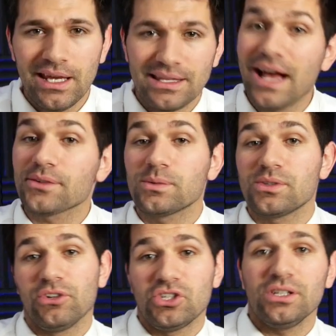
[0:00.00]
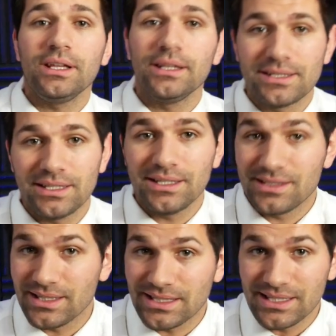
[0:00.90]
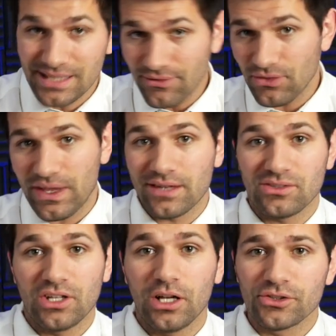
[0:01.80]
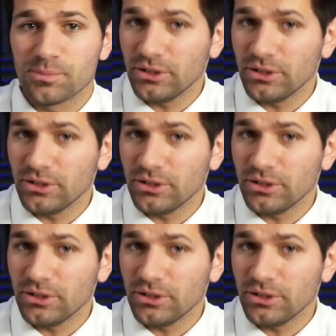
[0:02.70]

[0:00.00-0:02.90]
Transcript: The house was originally listed at $67,000,